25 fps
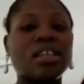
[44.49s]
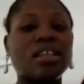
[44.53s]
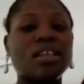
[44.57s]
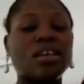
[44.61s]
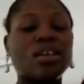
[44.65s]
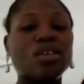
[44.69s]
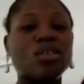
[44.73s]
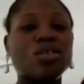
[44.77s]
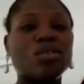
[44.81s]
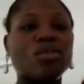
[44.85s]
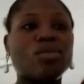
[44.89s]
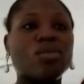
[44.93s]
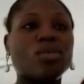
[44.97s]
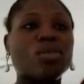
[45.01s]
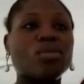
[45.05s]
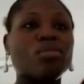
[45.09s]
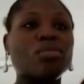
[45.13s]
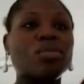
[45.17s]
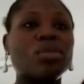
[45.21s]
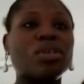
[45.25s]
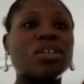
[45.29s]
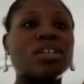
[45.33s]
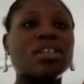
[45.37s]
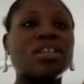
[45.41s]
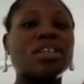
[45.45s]
Thank you for
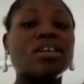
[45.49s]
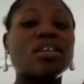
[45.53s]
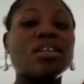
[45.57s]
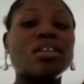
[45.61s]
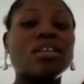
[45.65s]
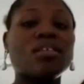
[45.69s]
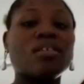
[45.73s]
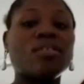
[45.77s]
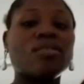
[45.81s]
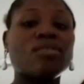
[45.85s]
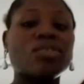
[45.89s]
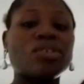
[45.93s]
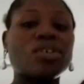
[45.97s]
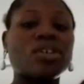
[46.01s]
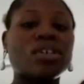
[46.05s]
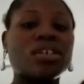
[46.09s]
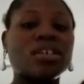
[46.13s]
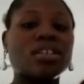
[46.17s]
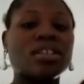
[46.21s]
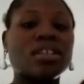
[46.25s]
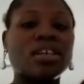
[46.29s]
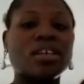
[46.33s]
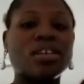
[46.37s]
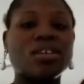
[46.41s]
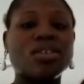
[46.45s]
being a lover.
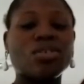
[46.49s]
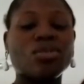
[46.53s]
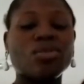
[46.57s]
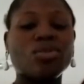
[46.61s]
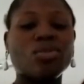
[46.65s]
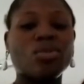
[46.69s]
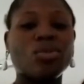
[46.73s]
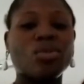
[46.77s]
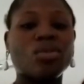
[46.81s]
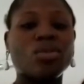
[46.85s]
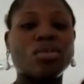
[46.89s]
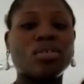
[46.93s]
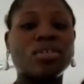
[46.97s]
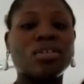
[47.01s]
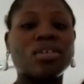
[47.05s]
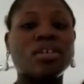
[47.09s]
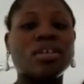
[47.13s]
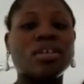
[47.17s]
Thank you for